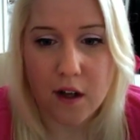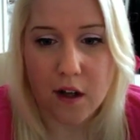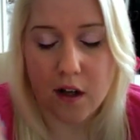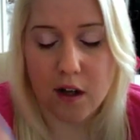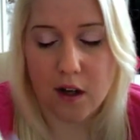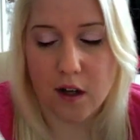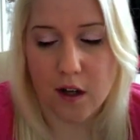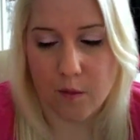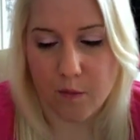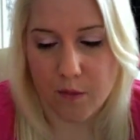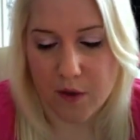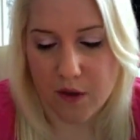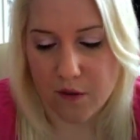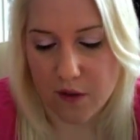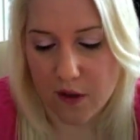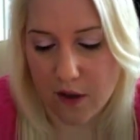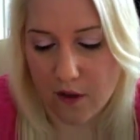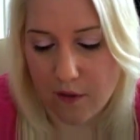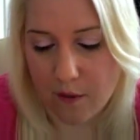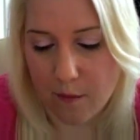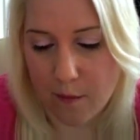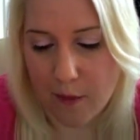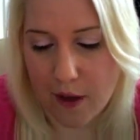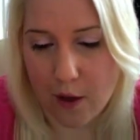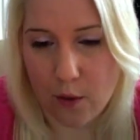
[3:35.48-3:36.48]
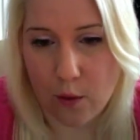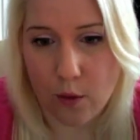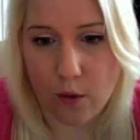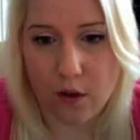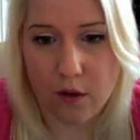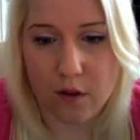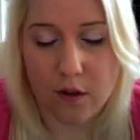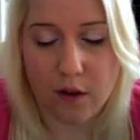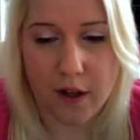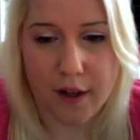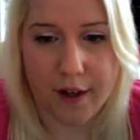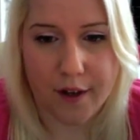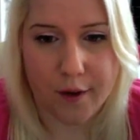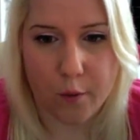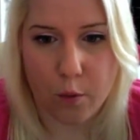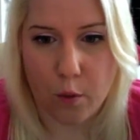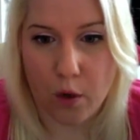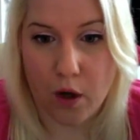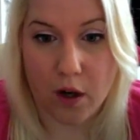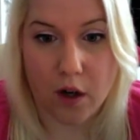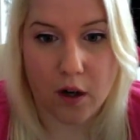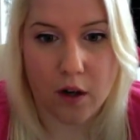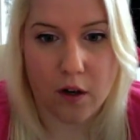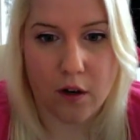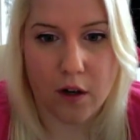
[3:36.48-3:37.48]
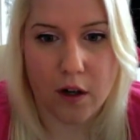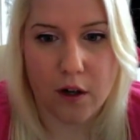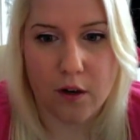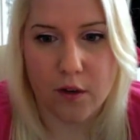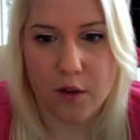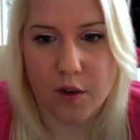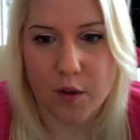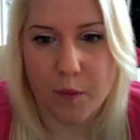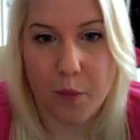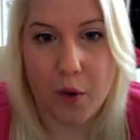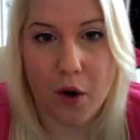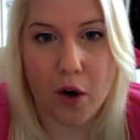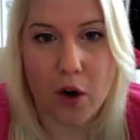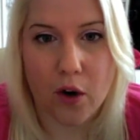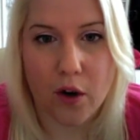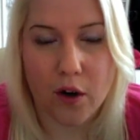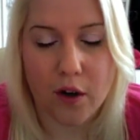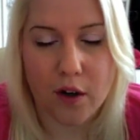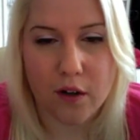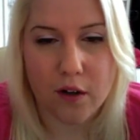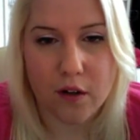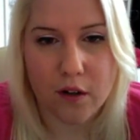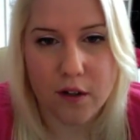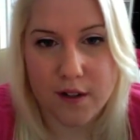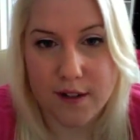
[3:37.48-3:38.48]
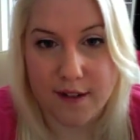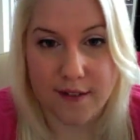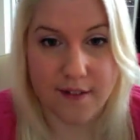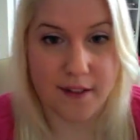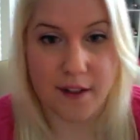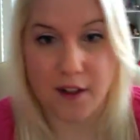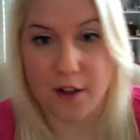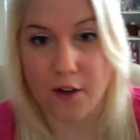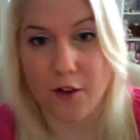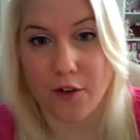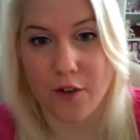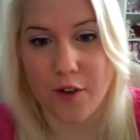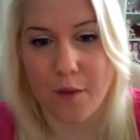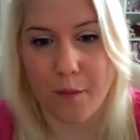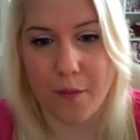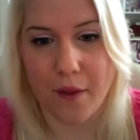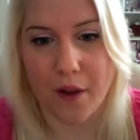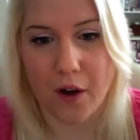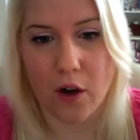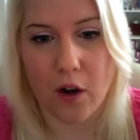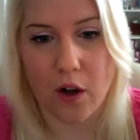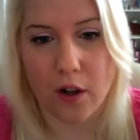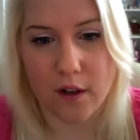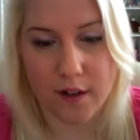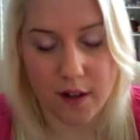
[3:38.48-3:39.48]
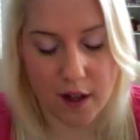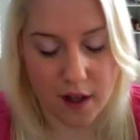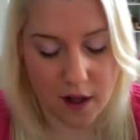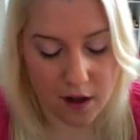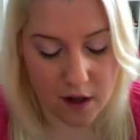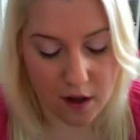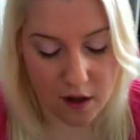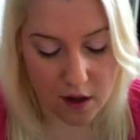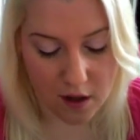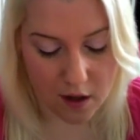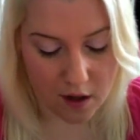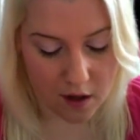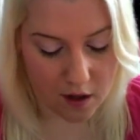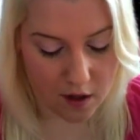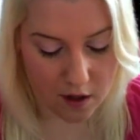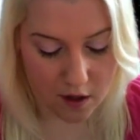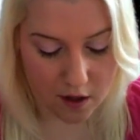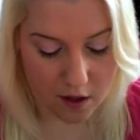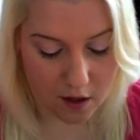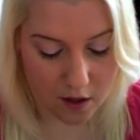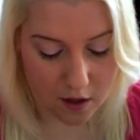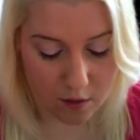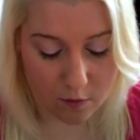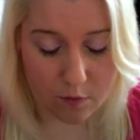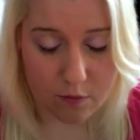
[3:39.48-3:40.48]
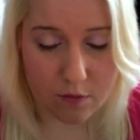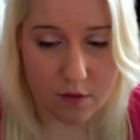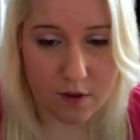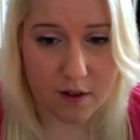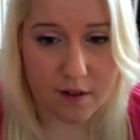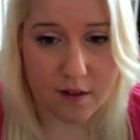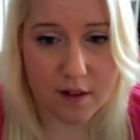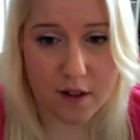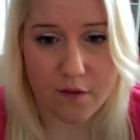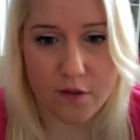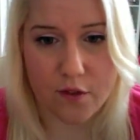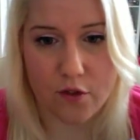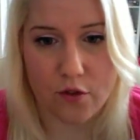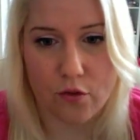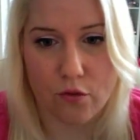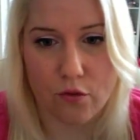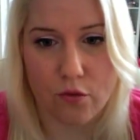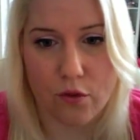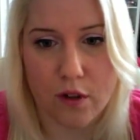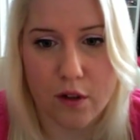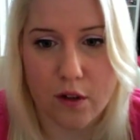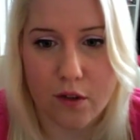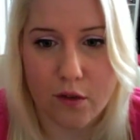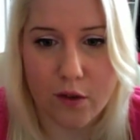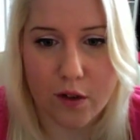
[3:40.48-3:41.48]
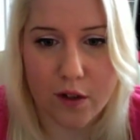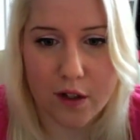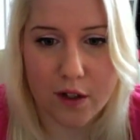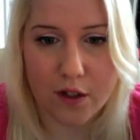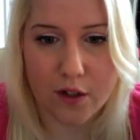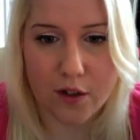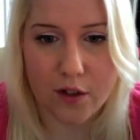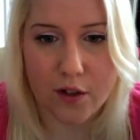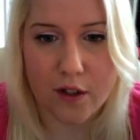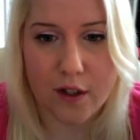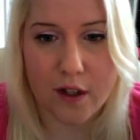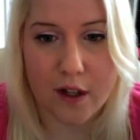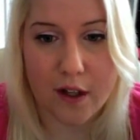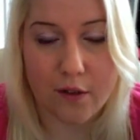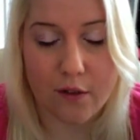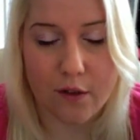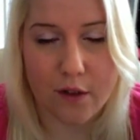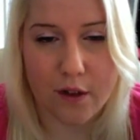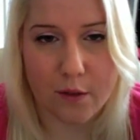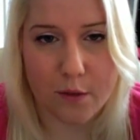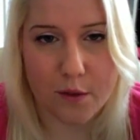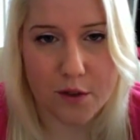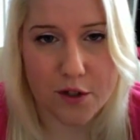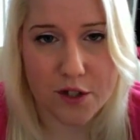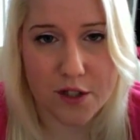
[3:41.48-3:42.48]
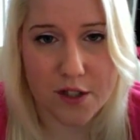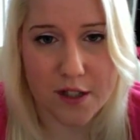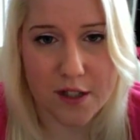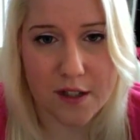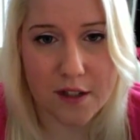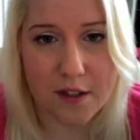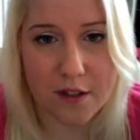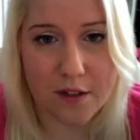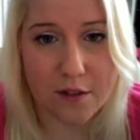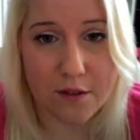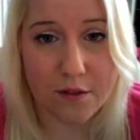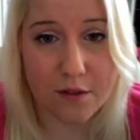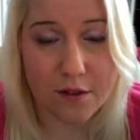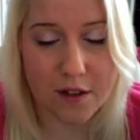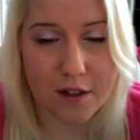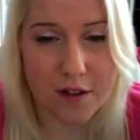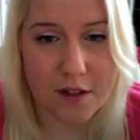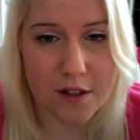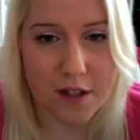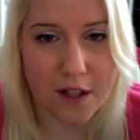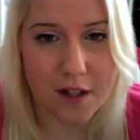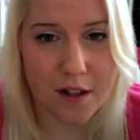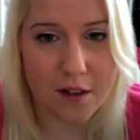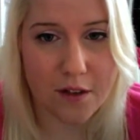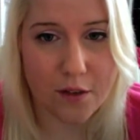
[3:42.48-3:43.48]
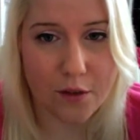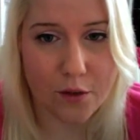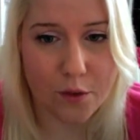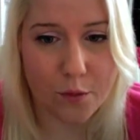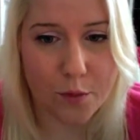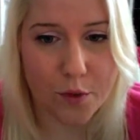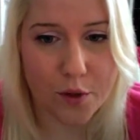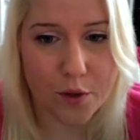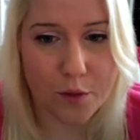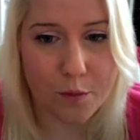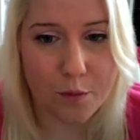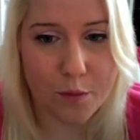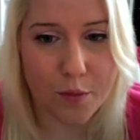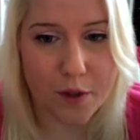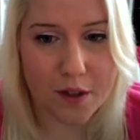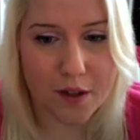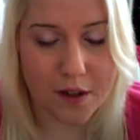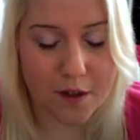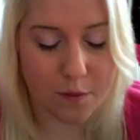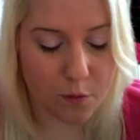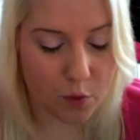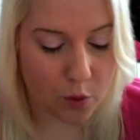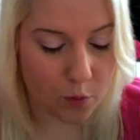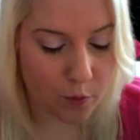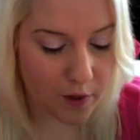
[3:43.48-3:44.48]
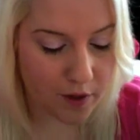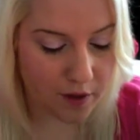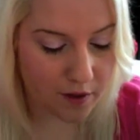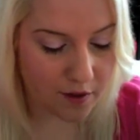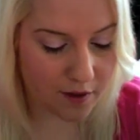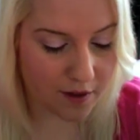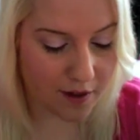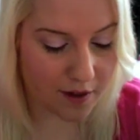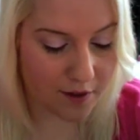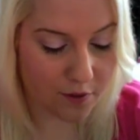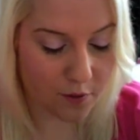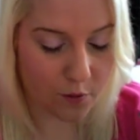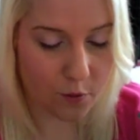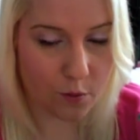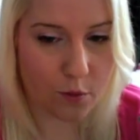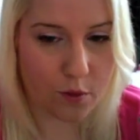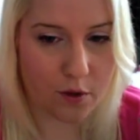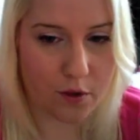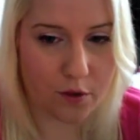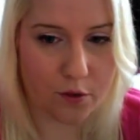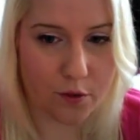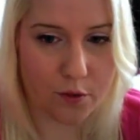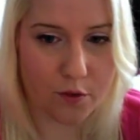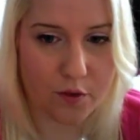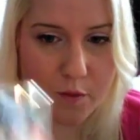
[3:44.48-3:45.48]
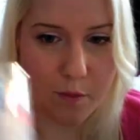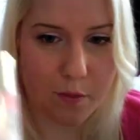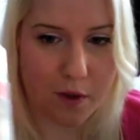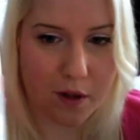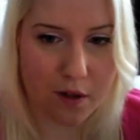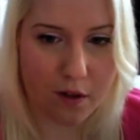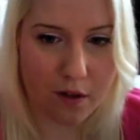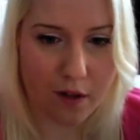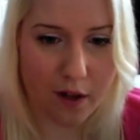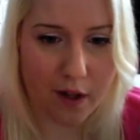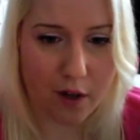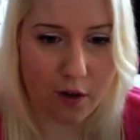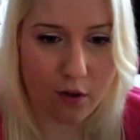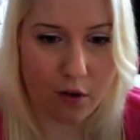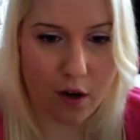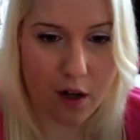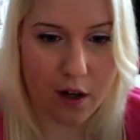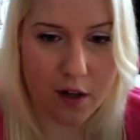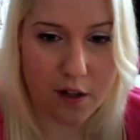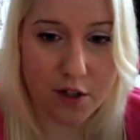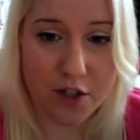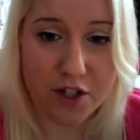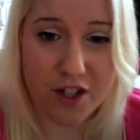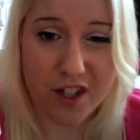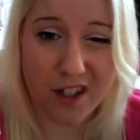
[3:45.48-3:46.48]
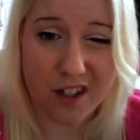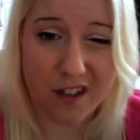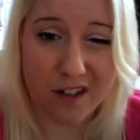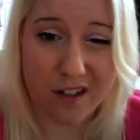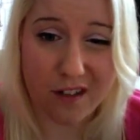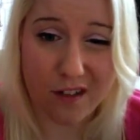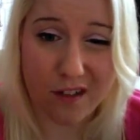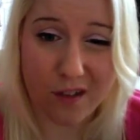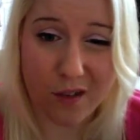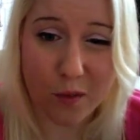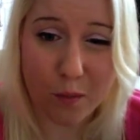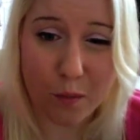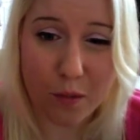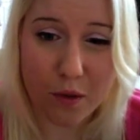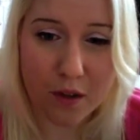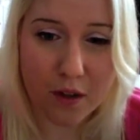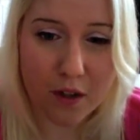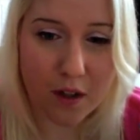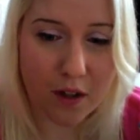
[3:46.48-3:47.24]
Even if I'm out like walking around a park, Disney or something all day. The stuff is really, really good. I really wish it didn't contain aluminum, but at the moment I don't want to smell like rotten chicken soup.